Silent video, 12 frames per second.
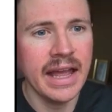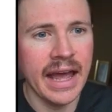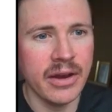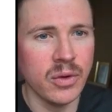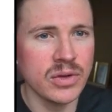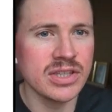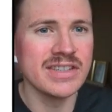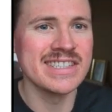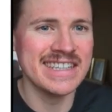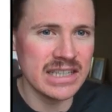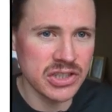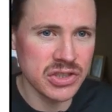And also as
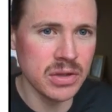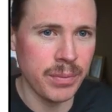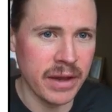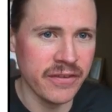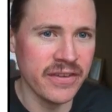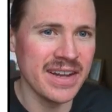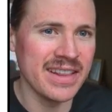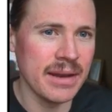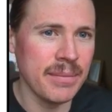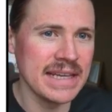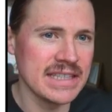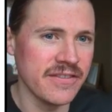an additional benefit, it
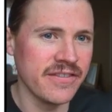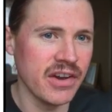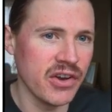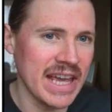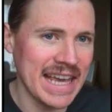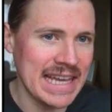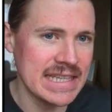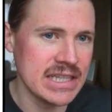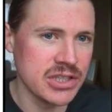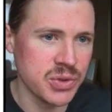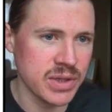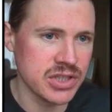then makes it very
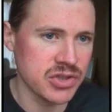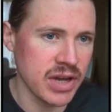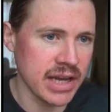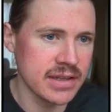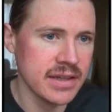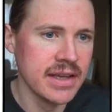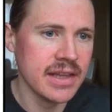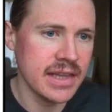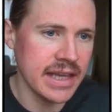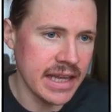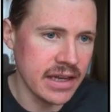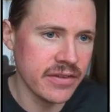easy to extract
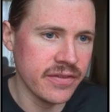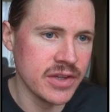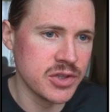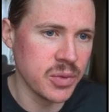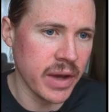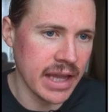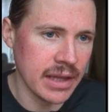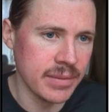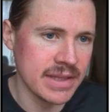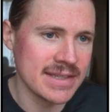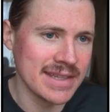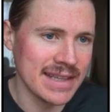the individual
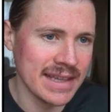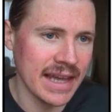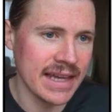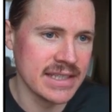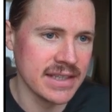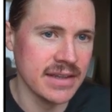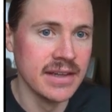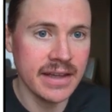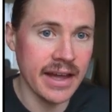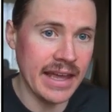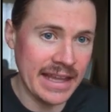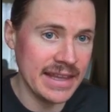elements later
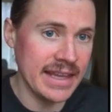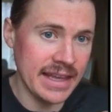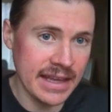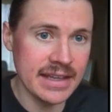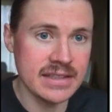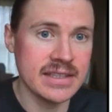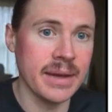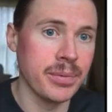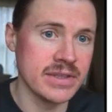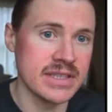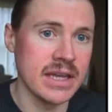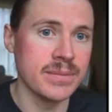in the
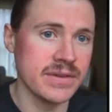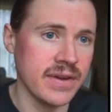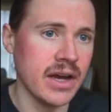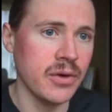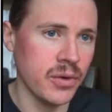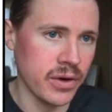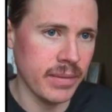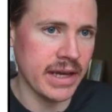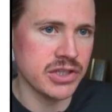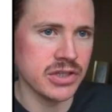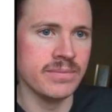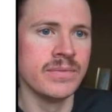separate steps of our
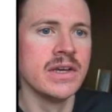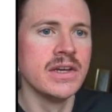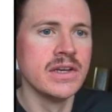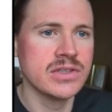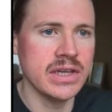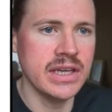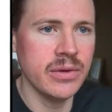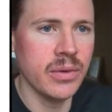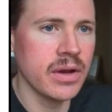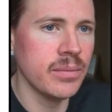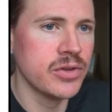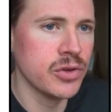automation. So here
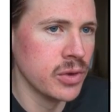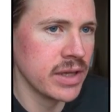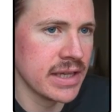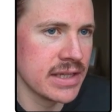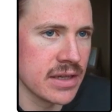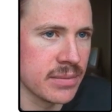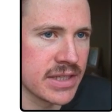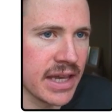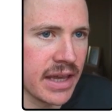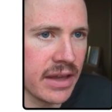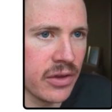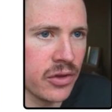what I'm doing is I'm
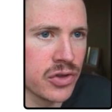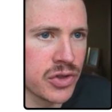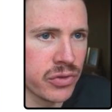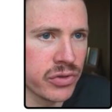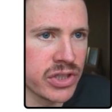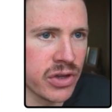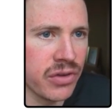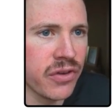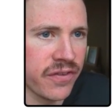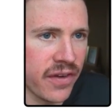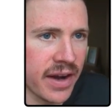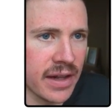saying you should return your
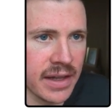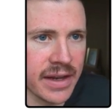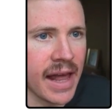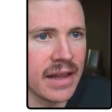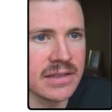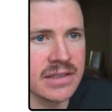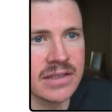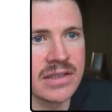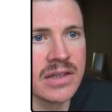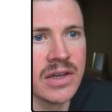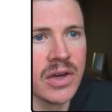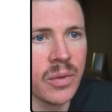final analysis
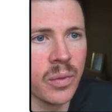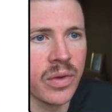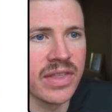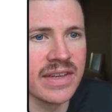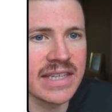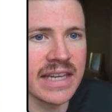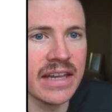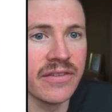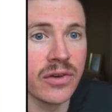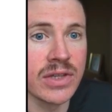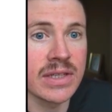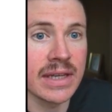with this
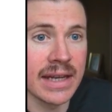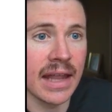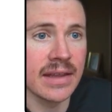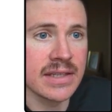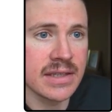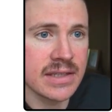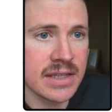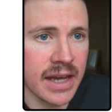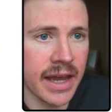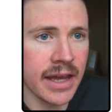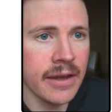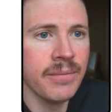invoice analysis
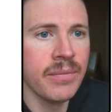tag.